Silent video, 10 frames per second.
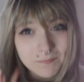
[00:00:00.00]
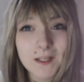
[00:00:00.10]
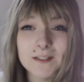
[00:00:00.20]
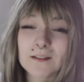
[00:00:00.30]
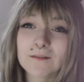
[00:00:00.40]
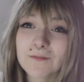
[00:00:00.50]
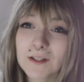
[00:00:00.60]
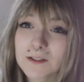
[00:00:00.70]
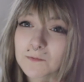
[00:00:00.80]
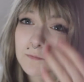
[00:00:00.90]
personal
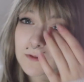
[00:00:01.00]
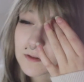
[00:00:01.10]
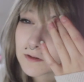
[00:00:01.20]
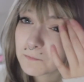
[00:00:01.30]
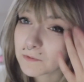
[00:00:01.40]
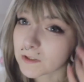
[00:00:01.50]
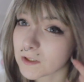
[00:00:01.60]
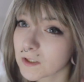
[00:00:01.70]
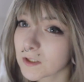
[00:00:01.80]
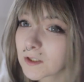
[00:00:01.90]
Facebook,
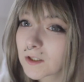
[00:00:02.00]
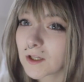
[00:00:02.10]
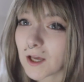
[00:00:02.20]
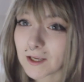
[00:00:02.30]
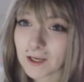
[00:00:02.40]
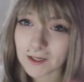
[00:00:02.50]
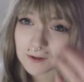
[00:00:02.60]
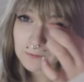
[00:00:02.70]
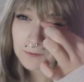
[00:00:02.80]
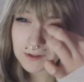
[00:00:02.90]
but I
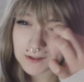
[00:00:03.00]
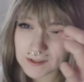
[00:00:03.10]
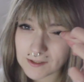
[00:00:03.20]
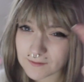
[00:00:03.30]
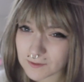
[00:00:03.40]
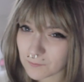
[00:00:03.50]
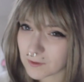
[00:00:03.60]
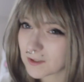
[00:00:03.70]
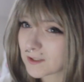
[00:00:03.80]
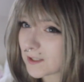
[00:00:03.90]
kind of want to see if
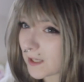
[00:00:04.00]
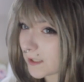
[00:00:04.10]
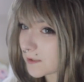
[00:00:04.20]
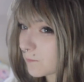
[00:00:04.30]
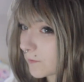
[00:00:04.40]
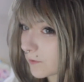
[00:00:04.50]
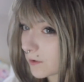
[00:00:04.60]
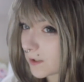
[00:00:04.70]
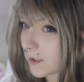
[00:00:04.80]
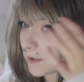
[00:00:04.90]
someone can guess before
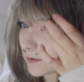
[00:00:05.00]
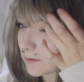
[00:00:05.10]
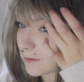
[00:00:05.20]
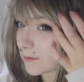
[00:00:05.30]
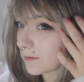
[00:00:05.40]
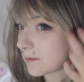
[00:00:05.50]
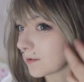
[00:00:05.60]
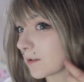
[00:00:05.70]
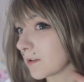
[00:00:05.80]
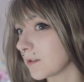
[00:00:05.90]
I get it
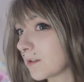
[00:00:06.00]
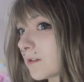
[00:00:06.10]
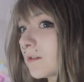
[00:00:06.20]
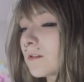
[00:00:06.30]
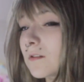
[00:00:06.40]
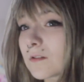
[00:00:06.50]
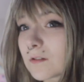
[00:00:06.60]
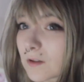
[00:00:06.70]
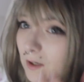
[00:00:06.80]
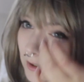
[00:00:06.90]
done.
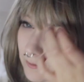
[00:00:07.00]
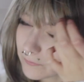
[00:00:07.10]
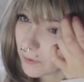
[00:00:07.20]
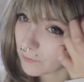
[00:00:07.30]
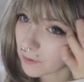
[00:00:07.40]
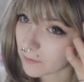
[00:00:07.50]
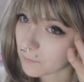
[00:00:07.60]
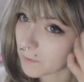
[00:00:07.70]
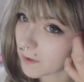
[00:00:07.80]
I've only got the